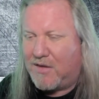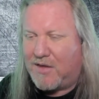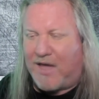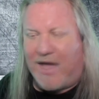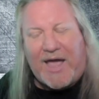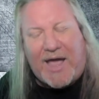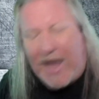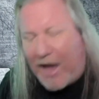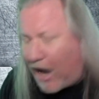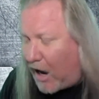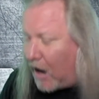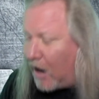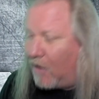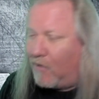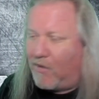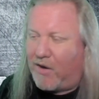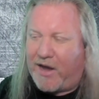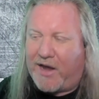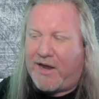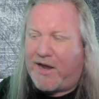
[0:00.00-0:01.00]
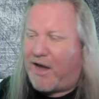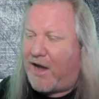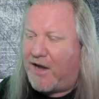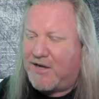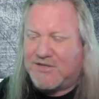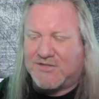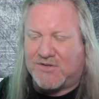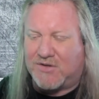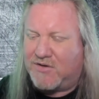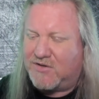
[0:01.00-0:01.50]
How? I
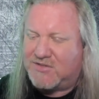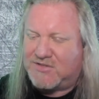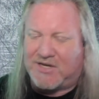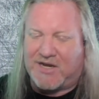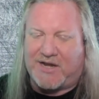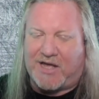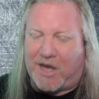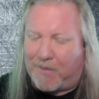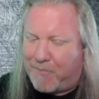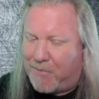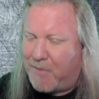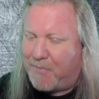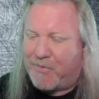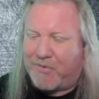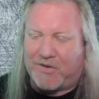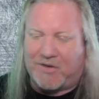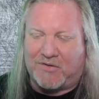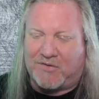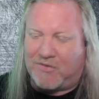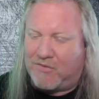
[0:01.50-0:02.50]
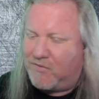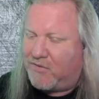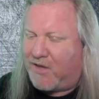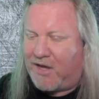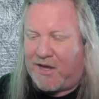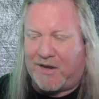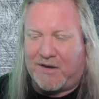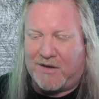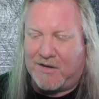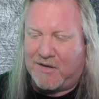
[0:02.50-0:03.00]
just don't understand how people can do
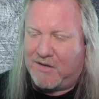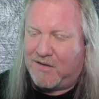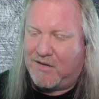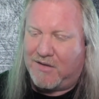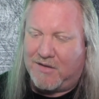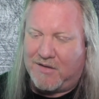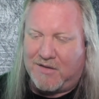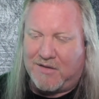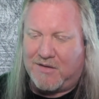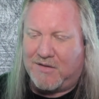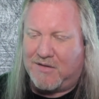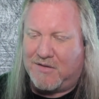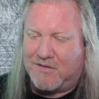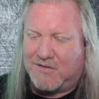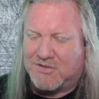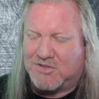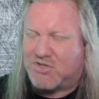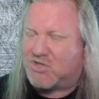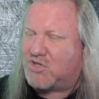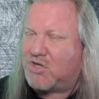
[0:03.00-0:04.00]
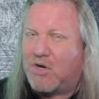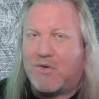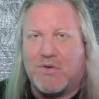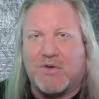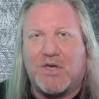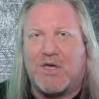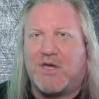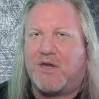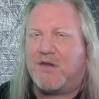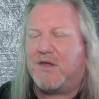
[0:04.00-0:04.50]
that. So
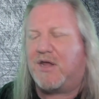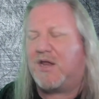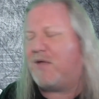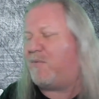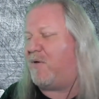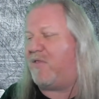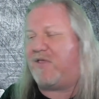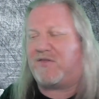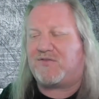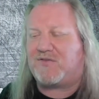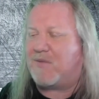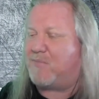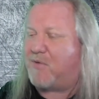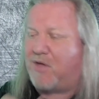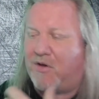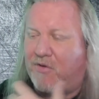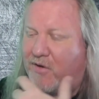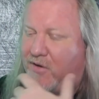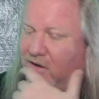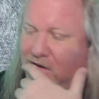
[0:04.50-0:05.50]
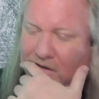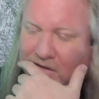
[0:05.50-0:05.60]
good. Anyway, let's keep going.